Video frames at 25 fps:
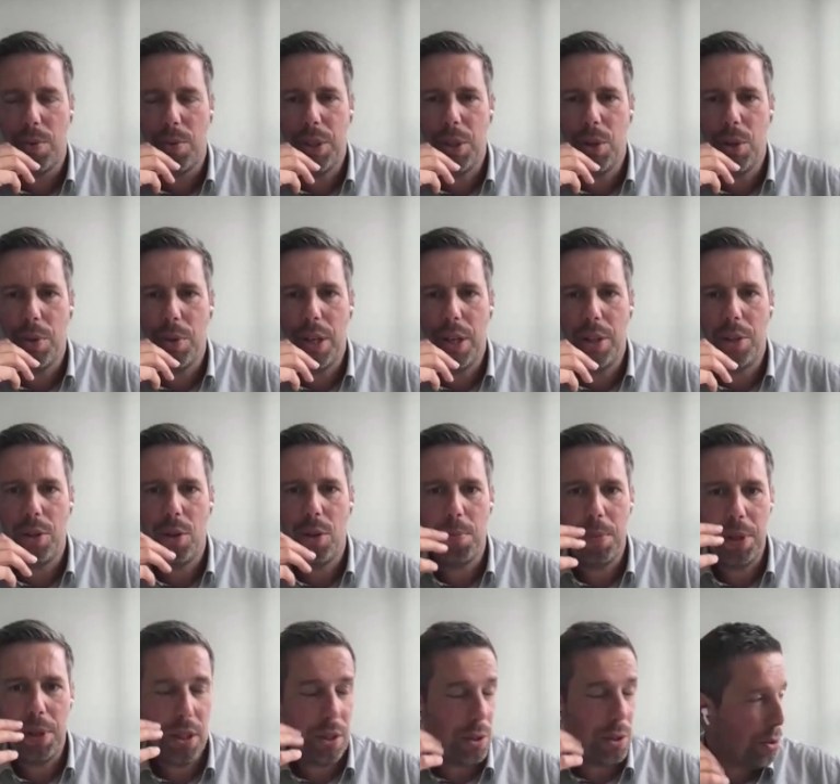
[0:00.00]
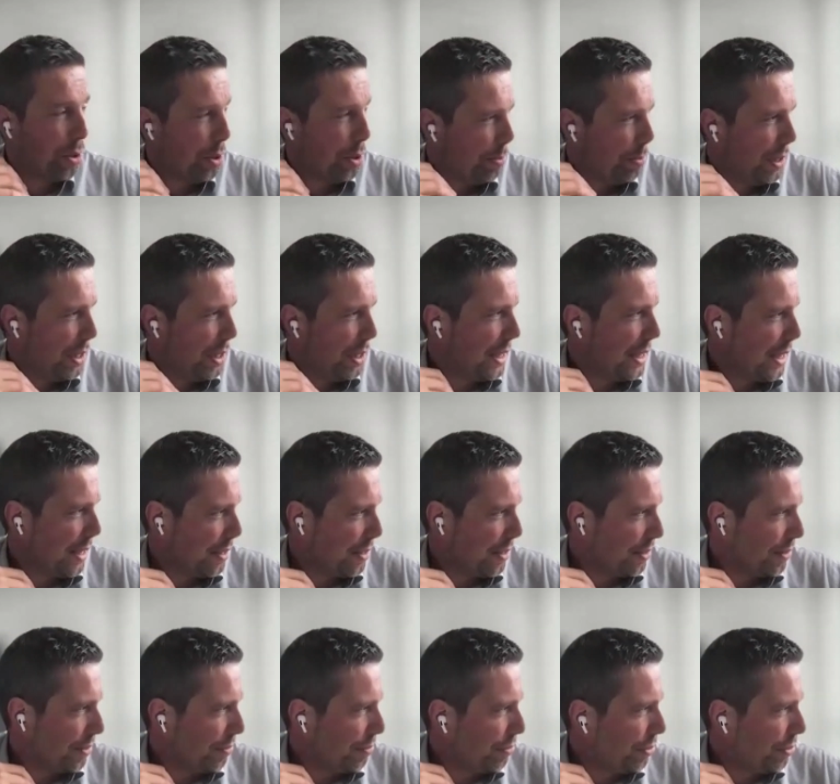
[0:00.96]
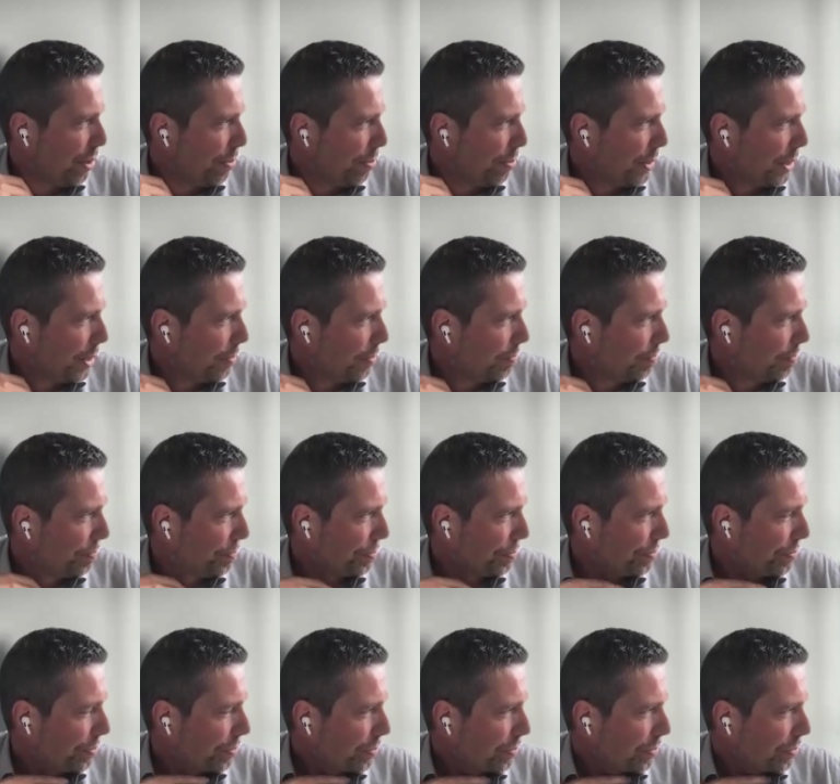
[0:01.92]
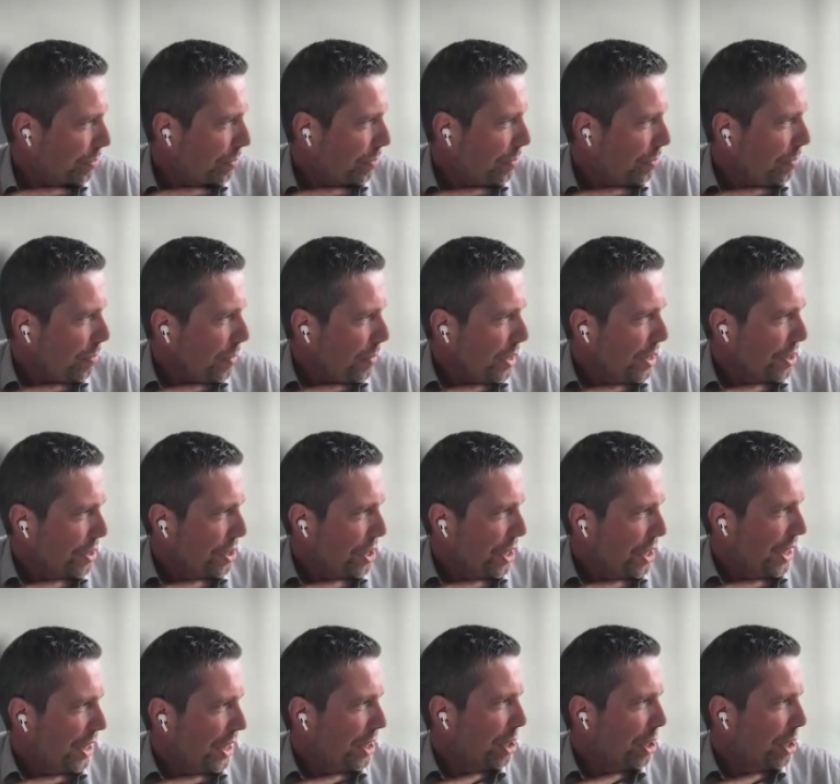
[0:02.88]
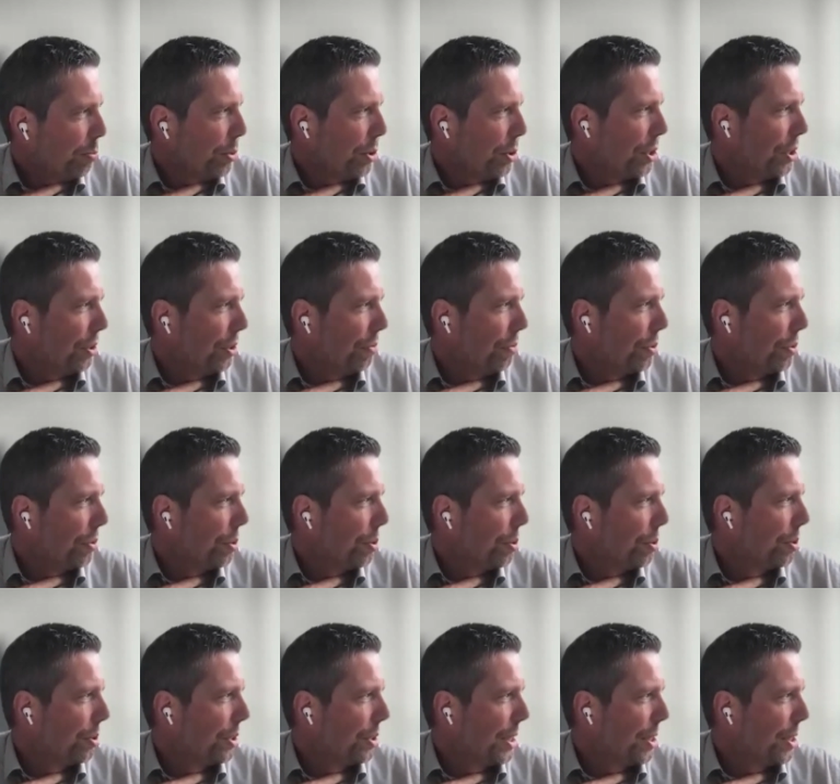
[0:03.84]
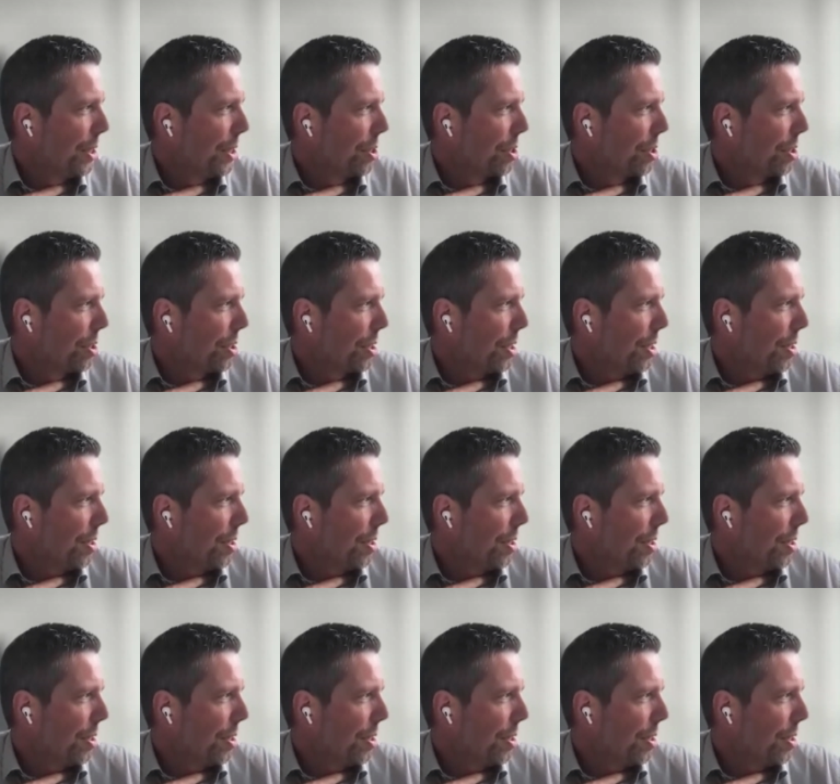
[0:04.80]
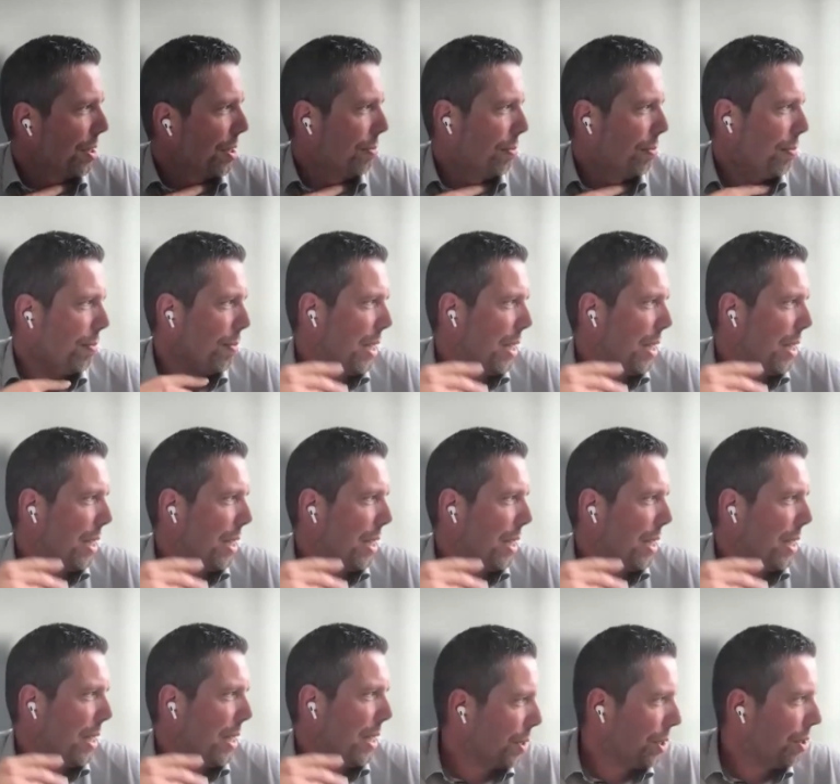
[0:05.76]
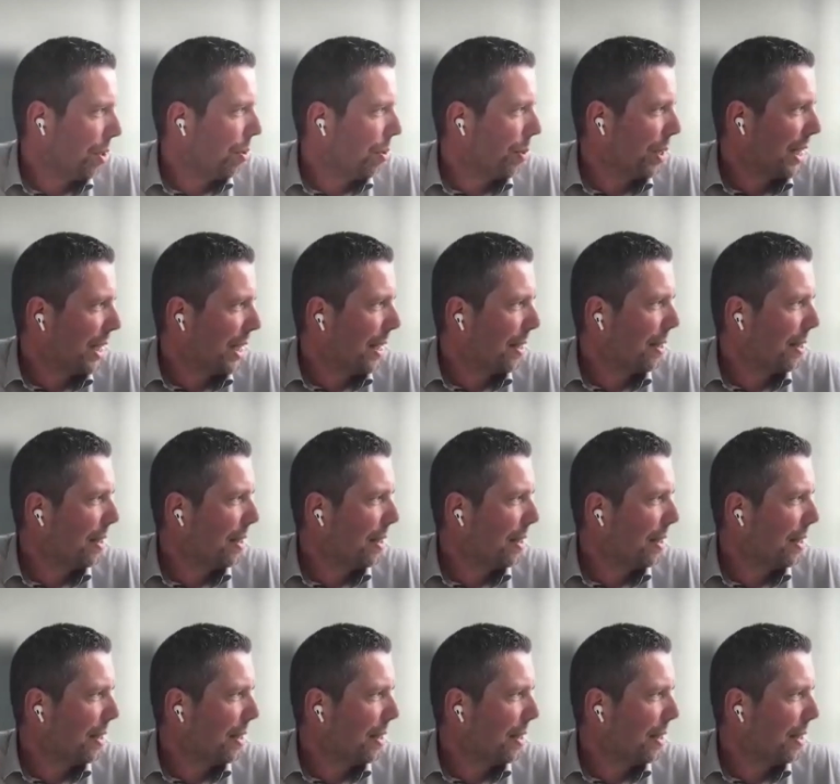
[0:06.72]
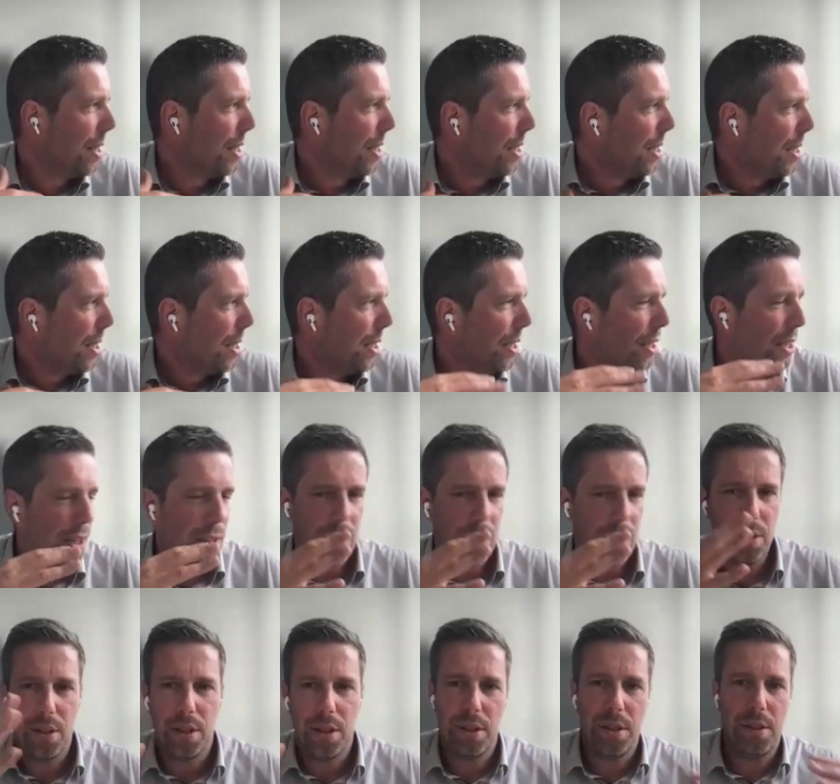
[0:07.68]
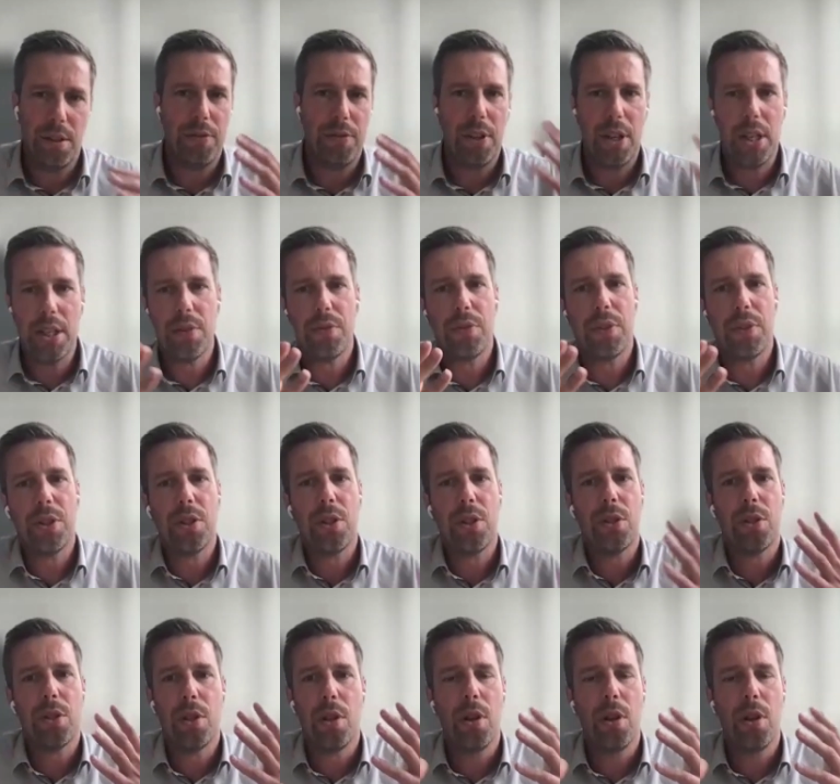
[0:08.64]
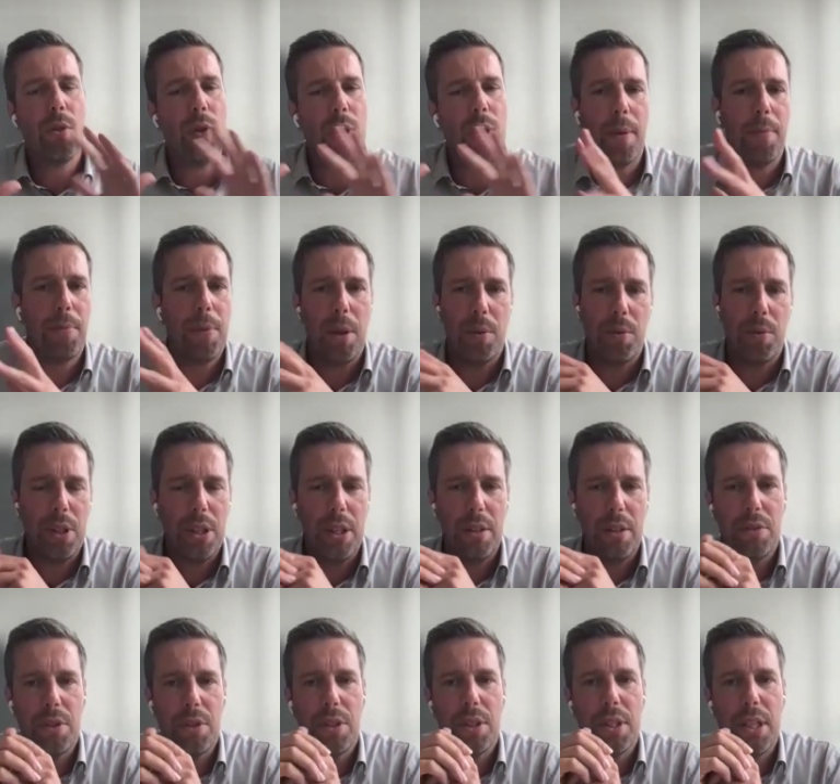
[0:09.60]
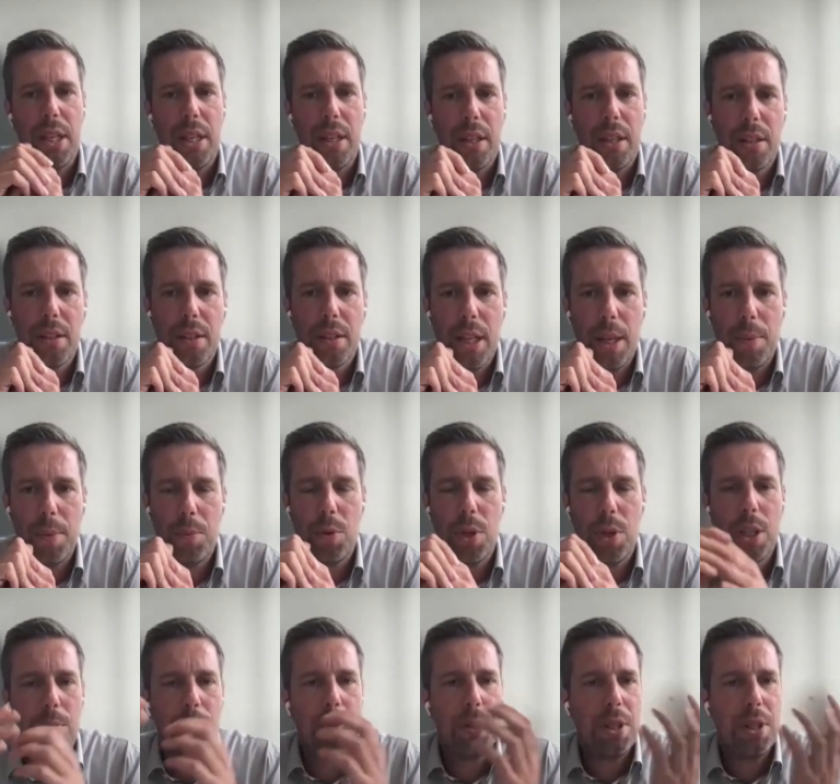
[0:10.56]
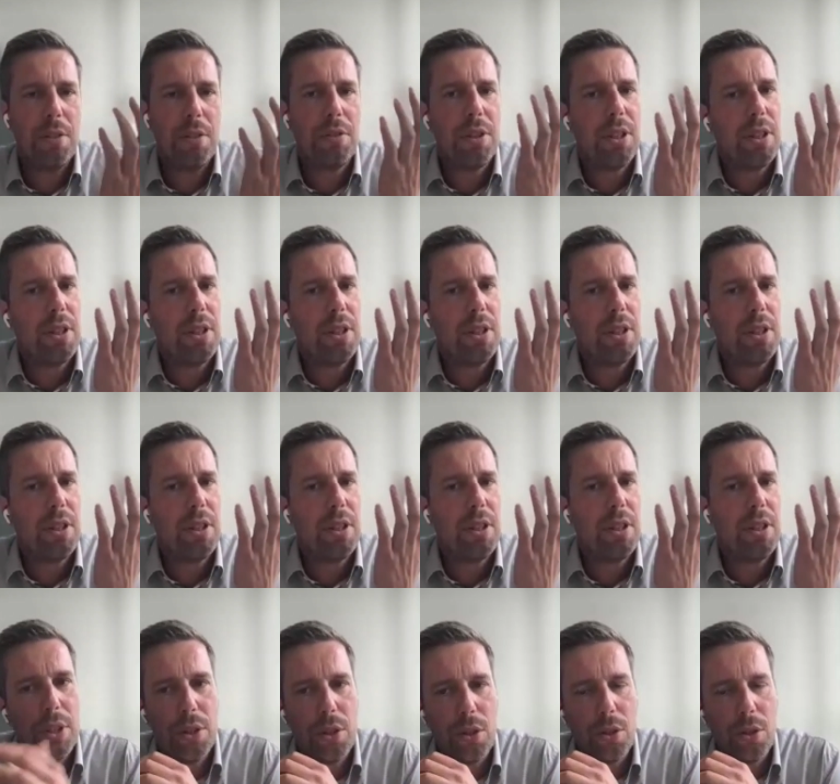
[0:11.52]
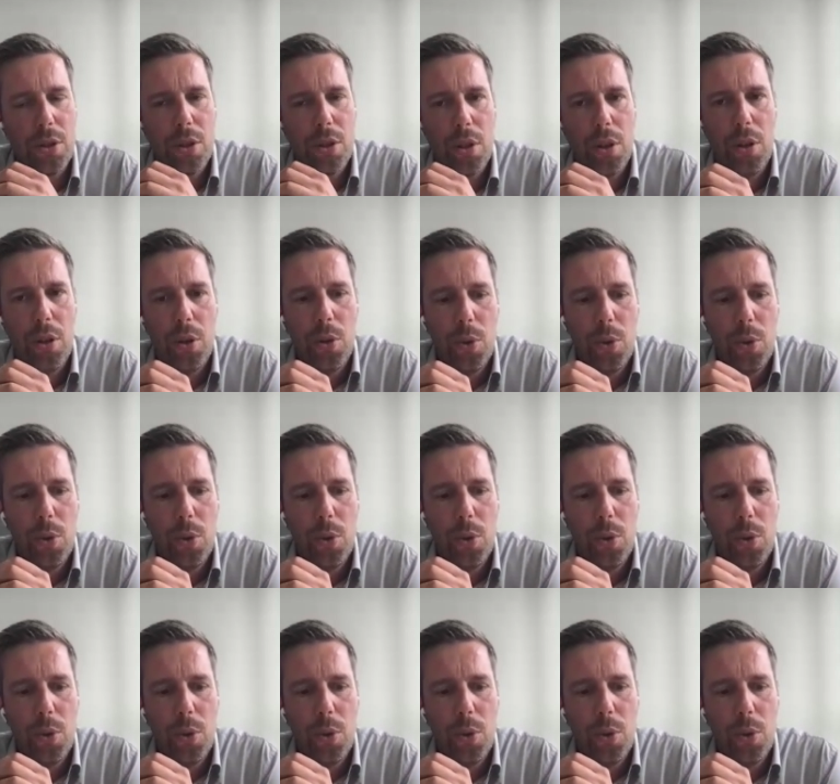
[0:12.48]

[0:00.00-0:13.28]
we don't really know, but it could be that from a genetic point of view, there's well, like we know with athletes, the fast versus slow. I'm not even saying the type 2X, but even the fast versus slow